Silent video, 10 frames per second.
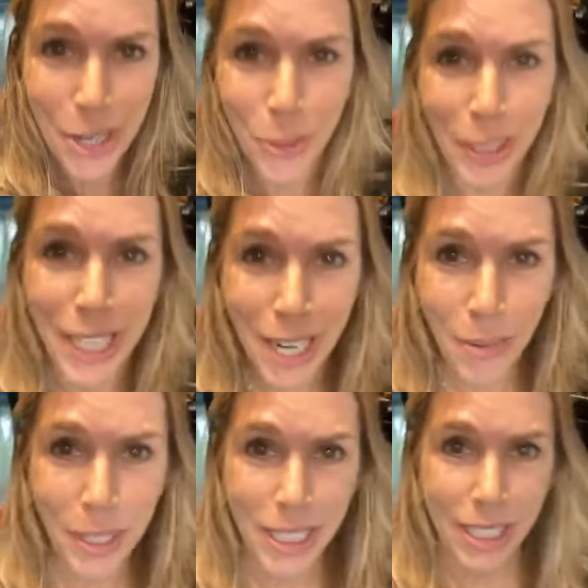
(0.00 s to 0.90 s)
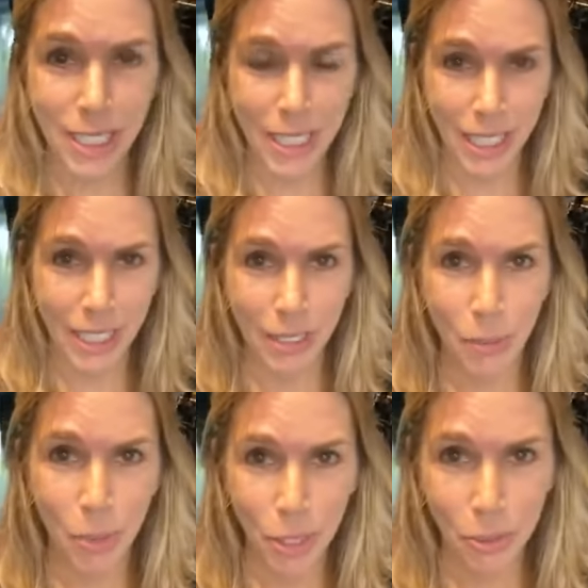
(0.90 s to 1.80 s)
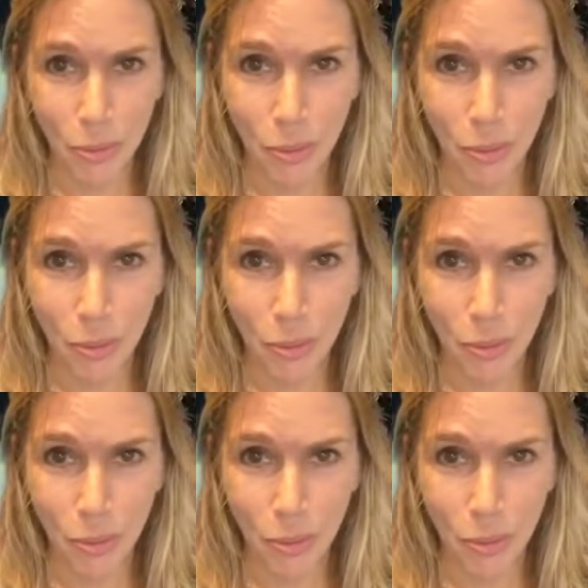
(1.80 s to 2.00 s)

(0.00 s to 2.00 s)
So I can't wait to see what